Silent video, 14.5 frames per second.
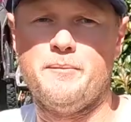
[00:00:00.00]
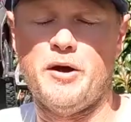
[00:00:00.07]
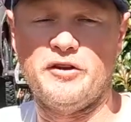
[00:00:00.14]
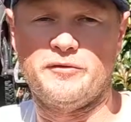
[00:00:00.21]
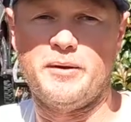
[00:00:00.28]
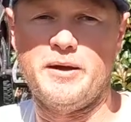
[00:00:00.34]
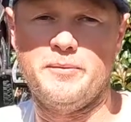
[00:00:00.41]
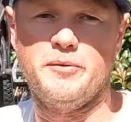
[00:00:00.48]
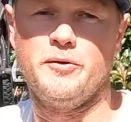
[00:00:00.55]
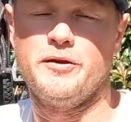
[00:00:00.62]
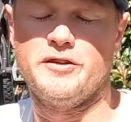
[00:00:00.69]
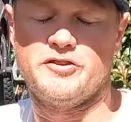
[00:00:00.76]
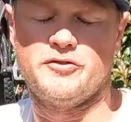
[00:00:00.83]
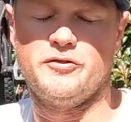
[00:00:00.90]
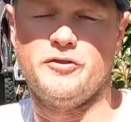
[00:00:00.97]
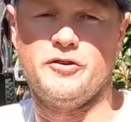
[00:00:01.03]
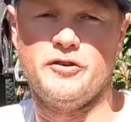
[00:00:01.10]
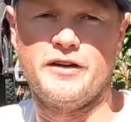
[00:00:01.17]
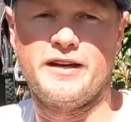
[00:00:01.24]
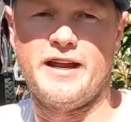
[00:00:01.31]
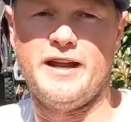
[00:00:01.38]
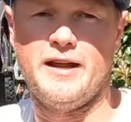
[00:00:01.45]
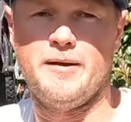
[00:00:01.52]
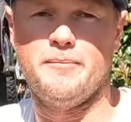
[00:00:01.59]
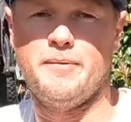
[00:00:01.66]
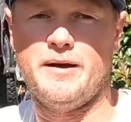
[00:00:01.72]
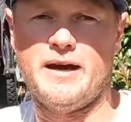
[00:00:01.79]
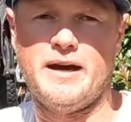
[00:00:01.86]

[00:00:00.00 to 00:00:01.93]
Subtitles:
Most people that tour and camp,